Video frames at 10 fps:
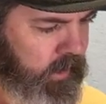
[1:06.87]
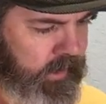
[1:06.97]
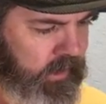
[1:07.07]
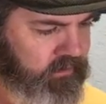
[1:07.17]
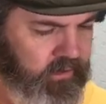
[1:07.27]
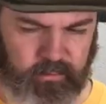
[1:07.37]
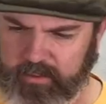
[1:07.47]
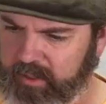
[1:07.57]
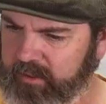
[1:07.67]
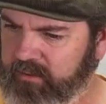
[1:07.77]
I guess that's
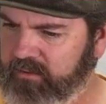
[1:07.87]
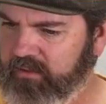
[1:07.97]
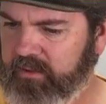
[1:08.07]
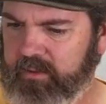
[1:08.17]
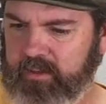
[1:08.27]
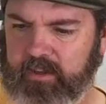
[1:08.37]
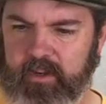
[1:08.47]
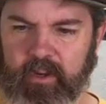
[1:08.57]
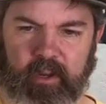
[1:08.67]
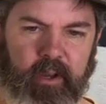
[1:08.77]
what that is.
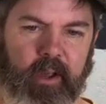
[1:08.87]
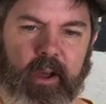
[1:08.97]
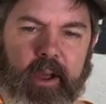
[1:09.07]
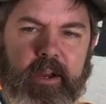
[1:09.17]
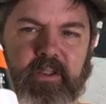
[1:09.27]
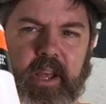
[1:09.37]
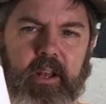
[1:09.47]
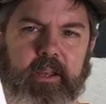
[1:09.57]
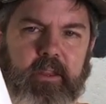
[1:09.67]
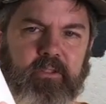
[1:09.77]
I actually kind
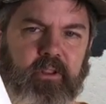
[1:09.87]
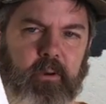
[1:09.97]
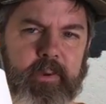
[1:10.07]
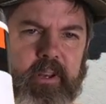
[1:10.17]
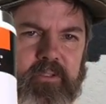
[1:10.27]
of like this a little bit.